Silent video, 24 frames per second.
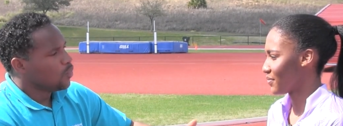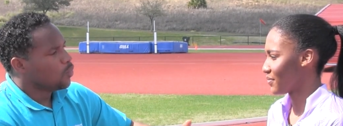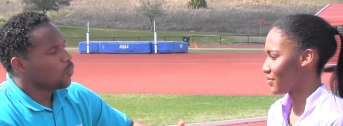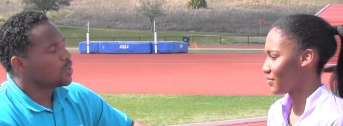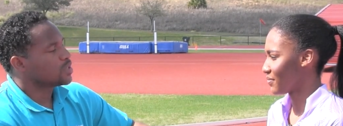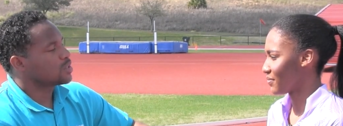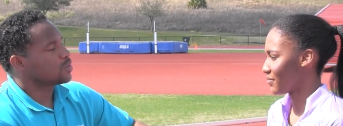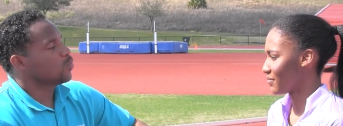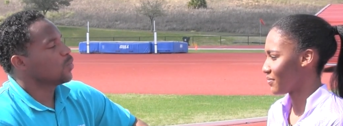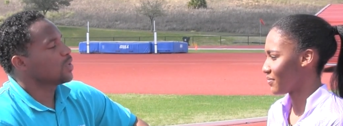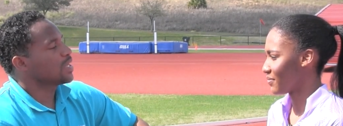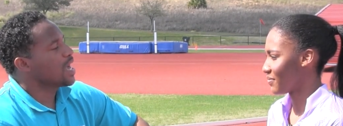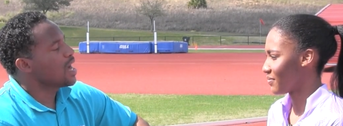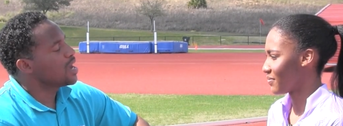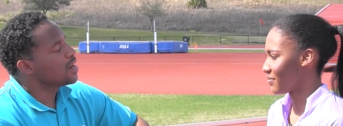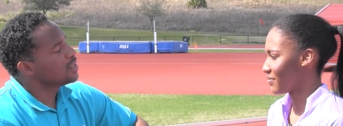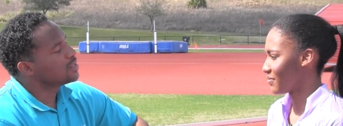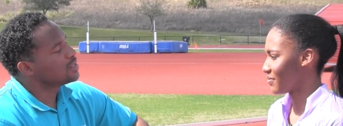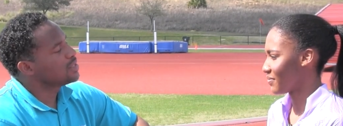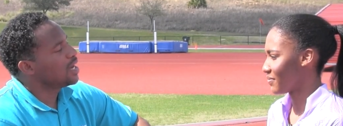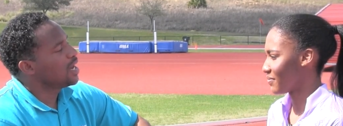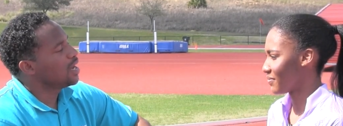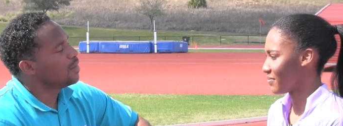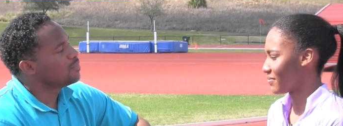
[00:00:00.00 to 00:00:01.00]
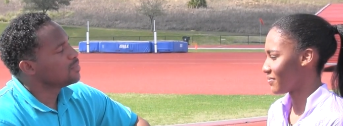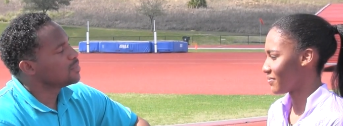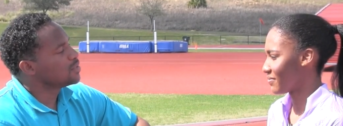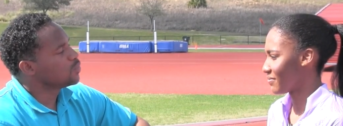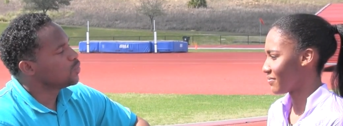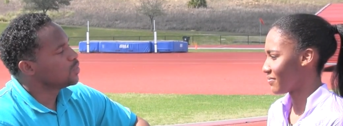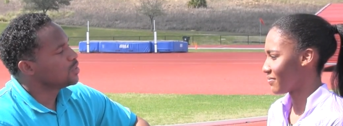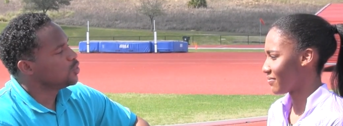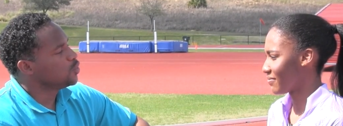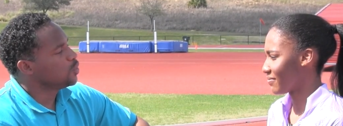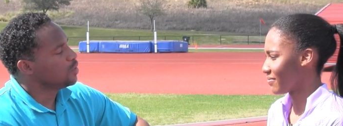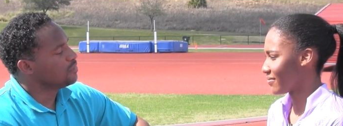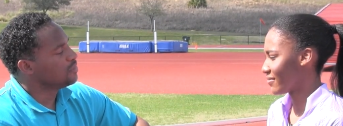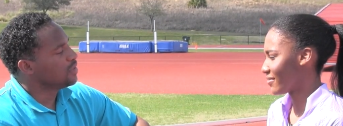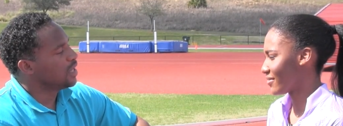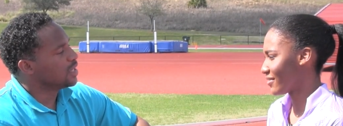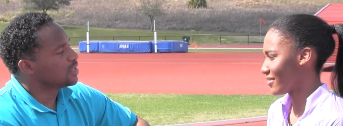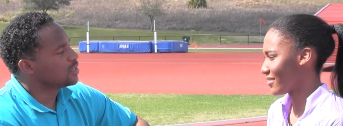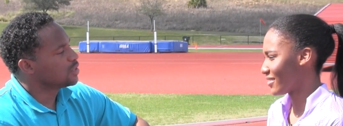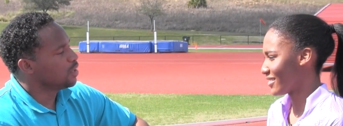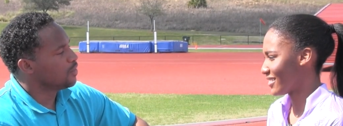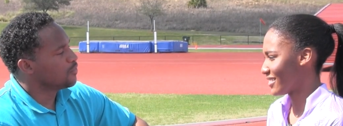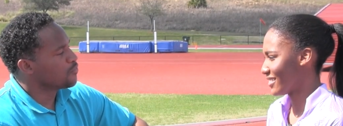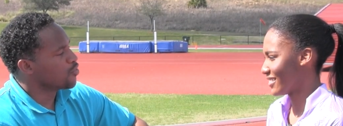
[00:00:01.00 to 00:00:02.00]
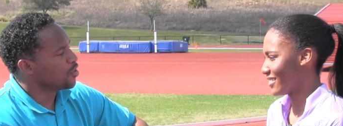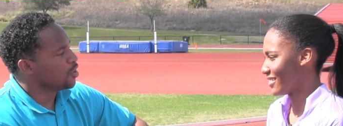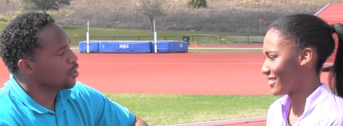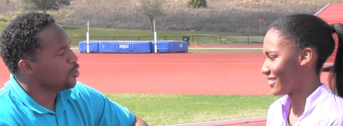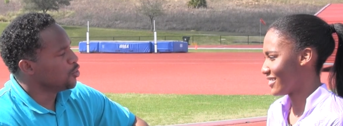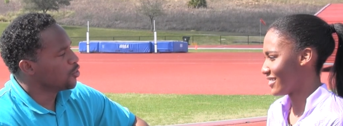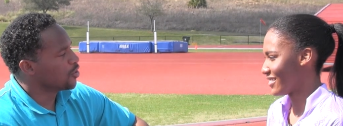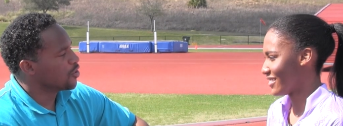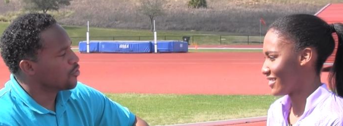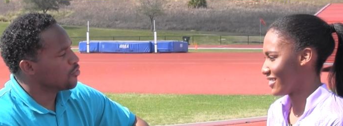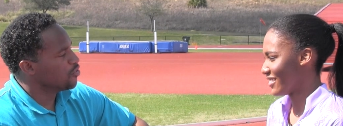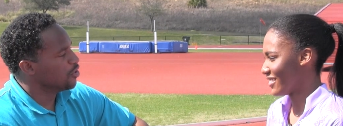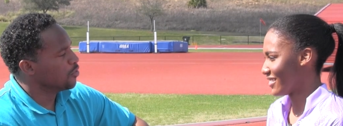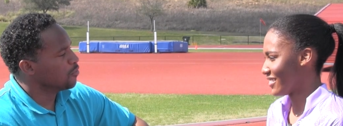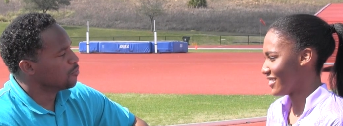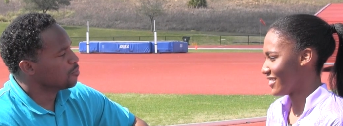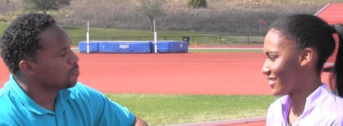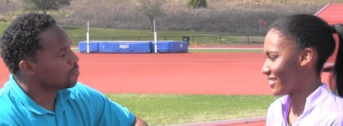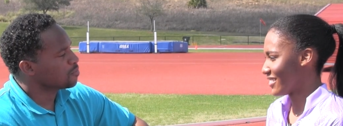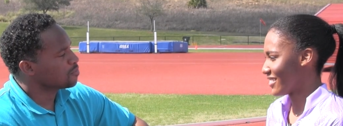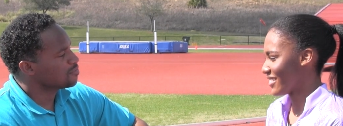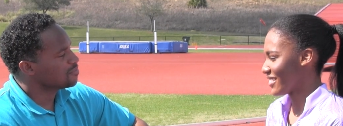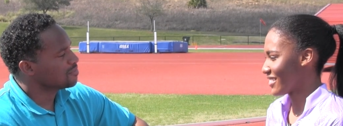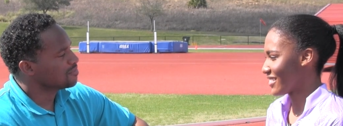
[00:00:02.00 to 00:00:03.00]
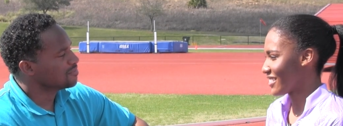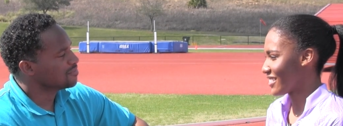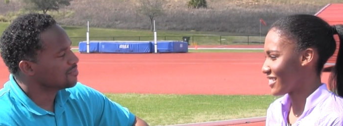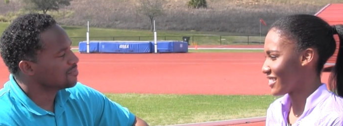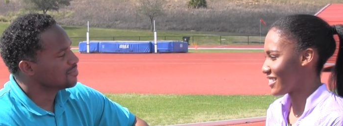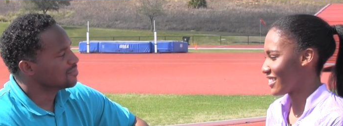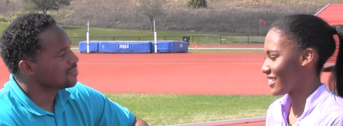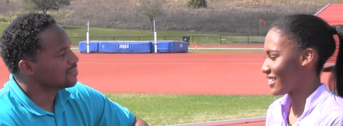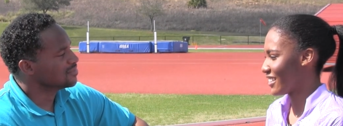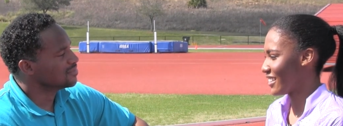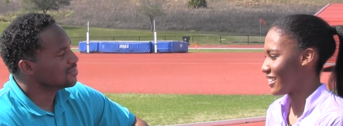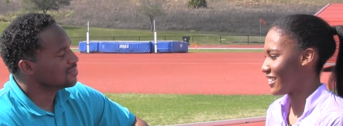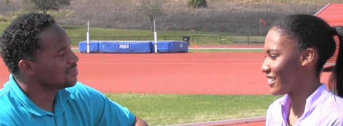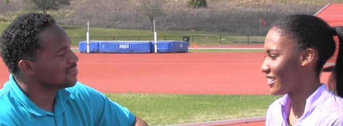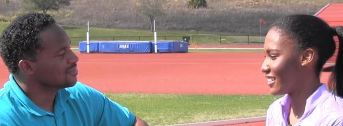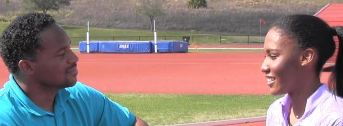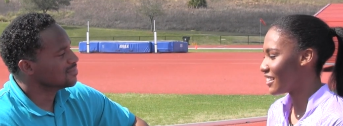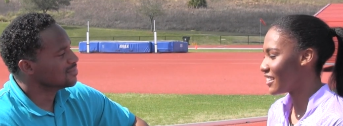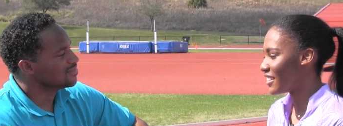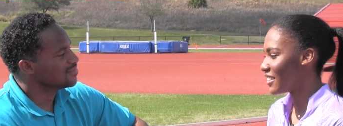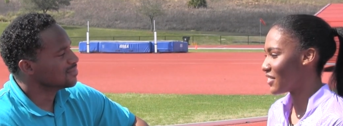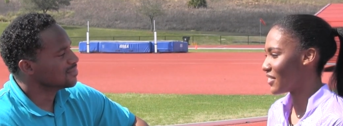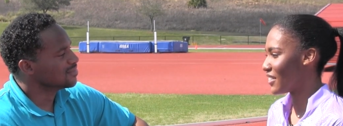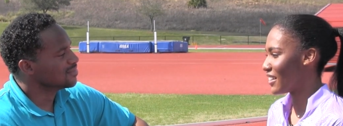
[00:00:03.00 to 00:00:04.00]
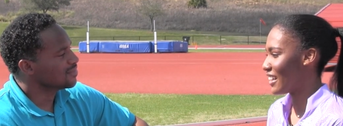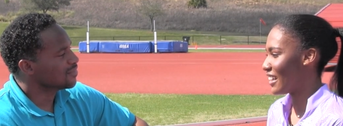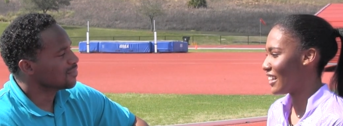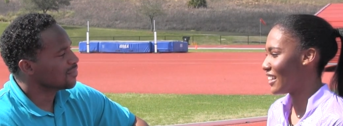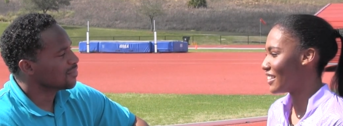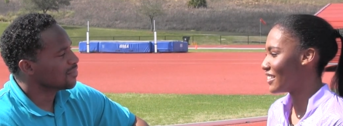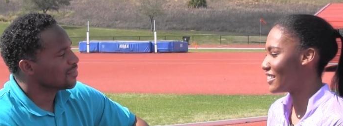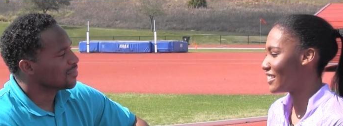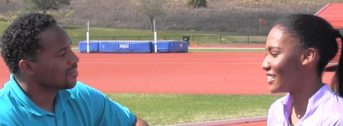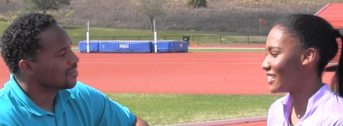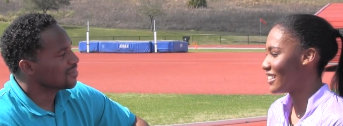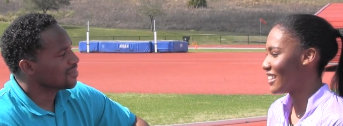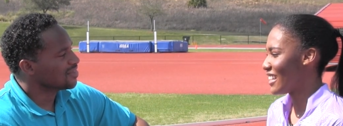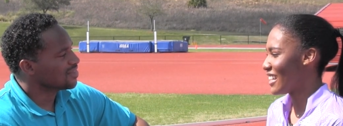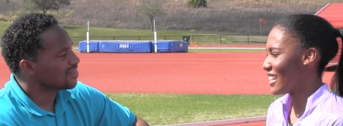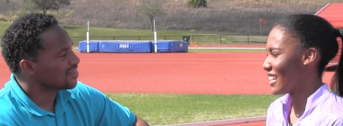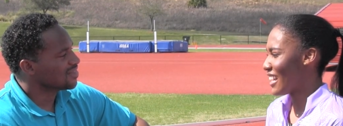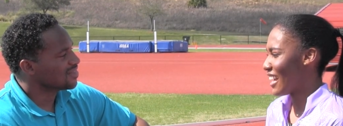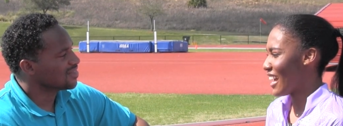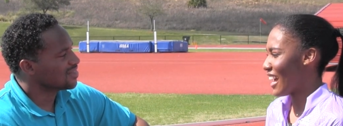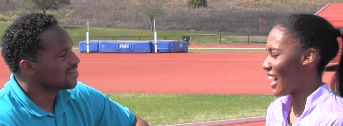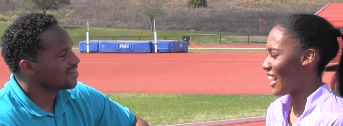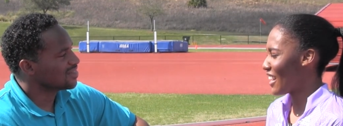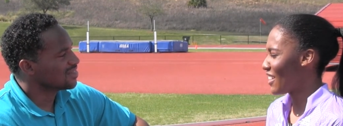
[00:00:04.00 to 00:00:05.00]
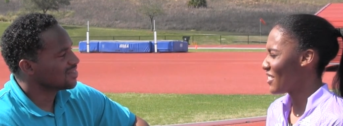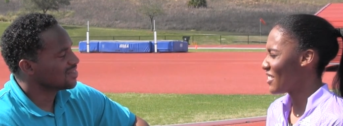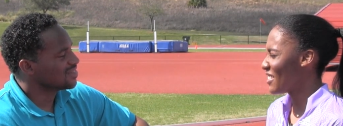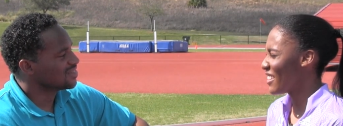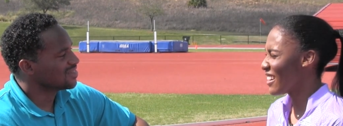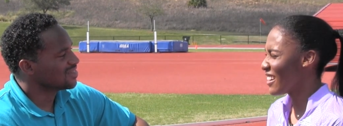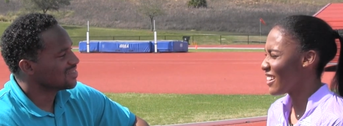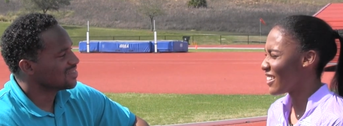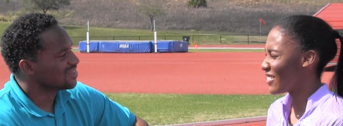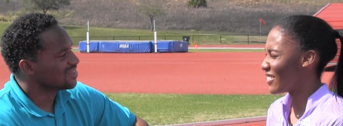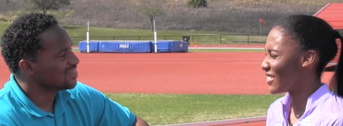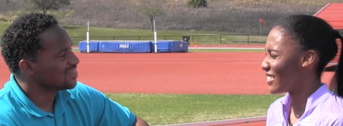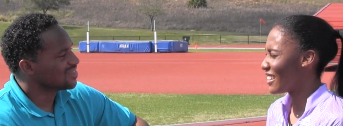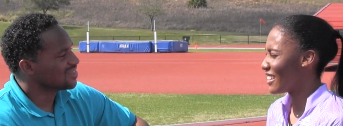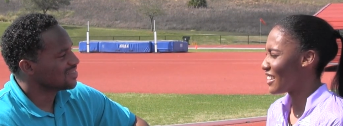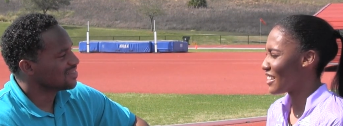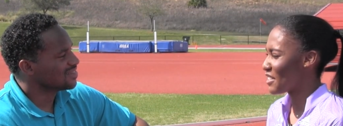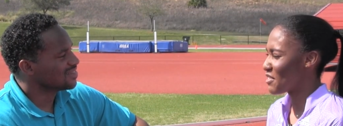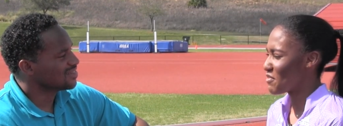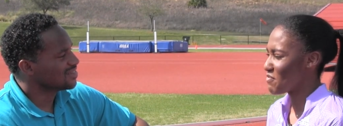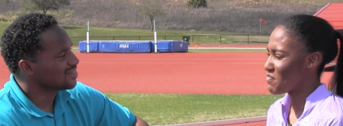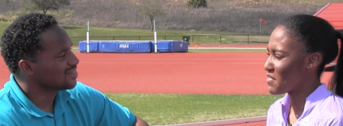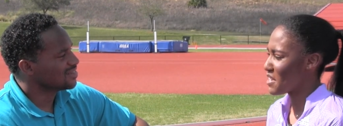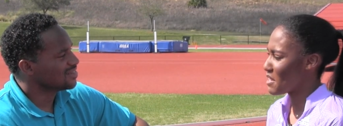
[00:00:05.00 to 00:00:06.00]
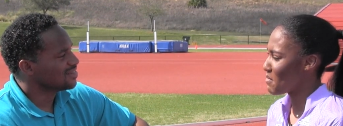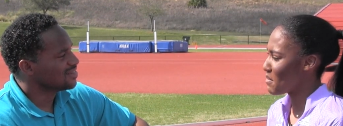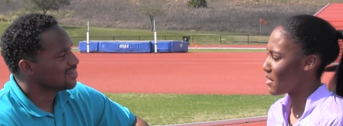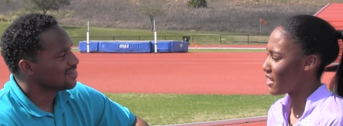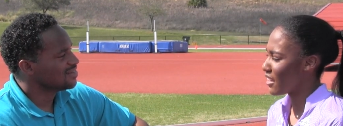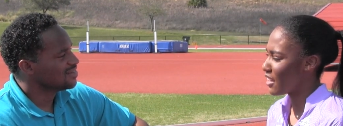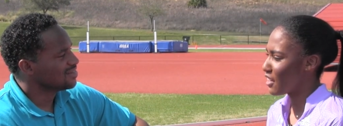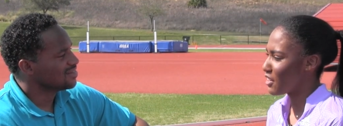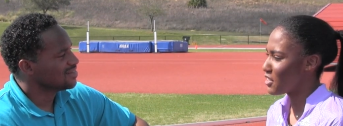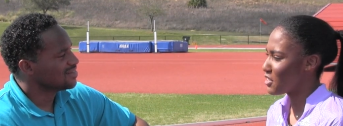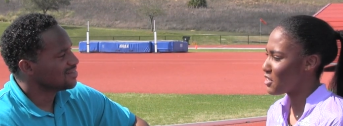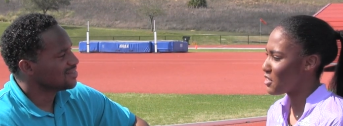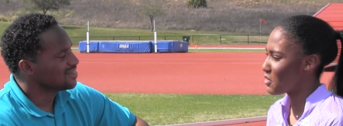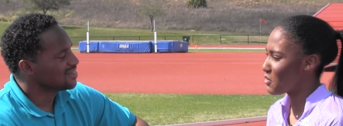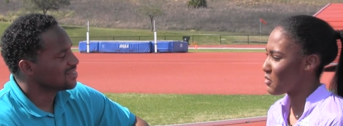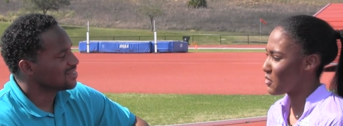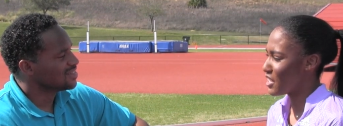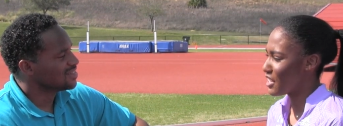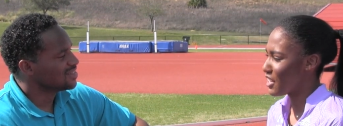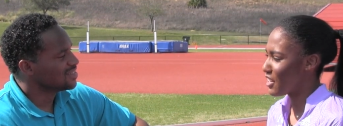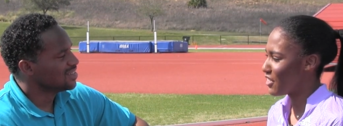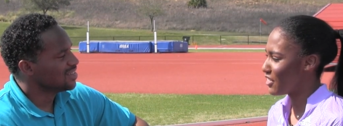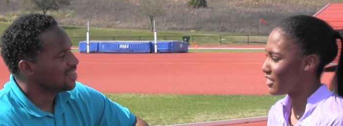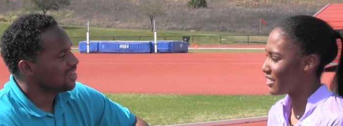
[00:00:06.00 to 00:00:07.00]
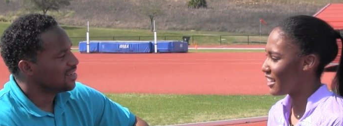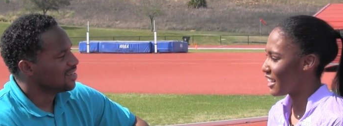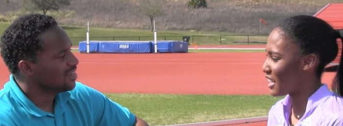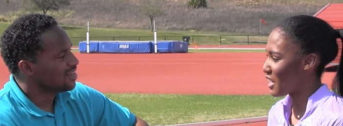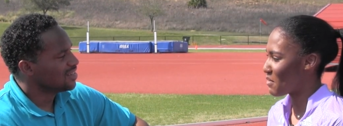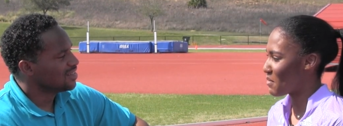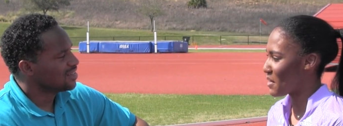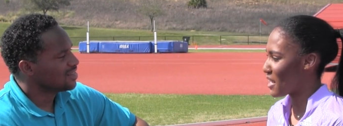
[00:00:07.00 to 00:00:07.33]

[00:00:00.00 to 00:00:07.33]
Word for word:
Speaker 1: what, what kind of times would you have liked to have run in your career?
Speaker 2: Wow. I don't know. Me and my coach, we don't think